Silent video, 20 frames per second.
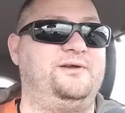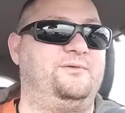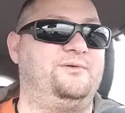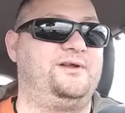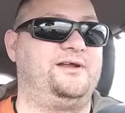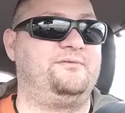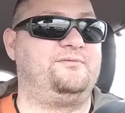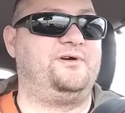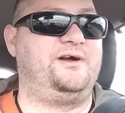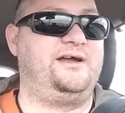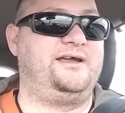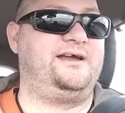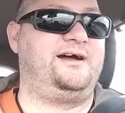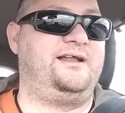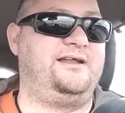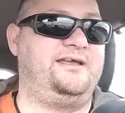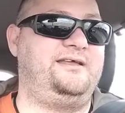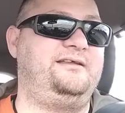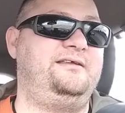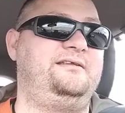whatever I
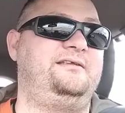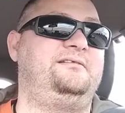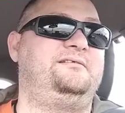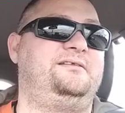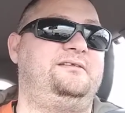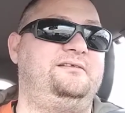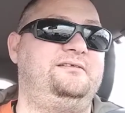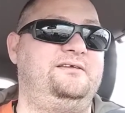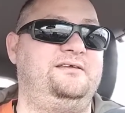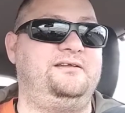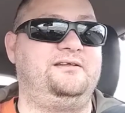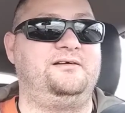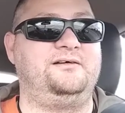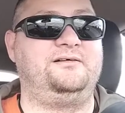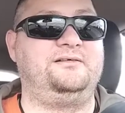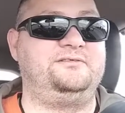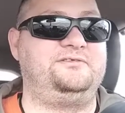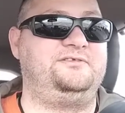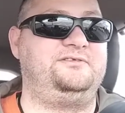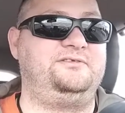got in it,
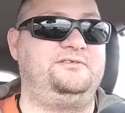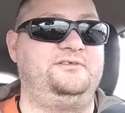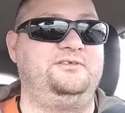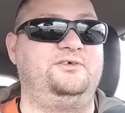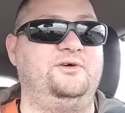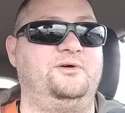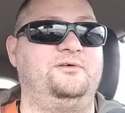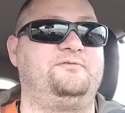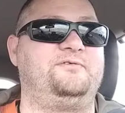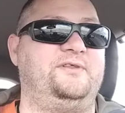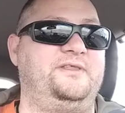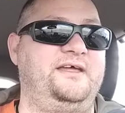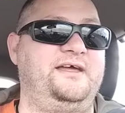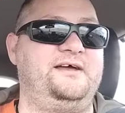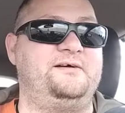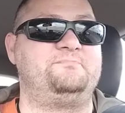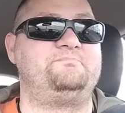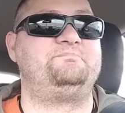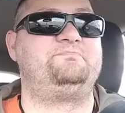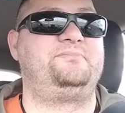do it for
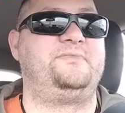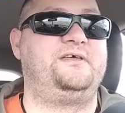them.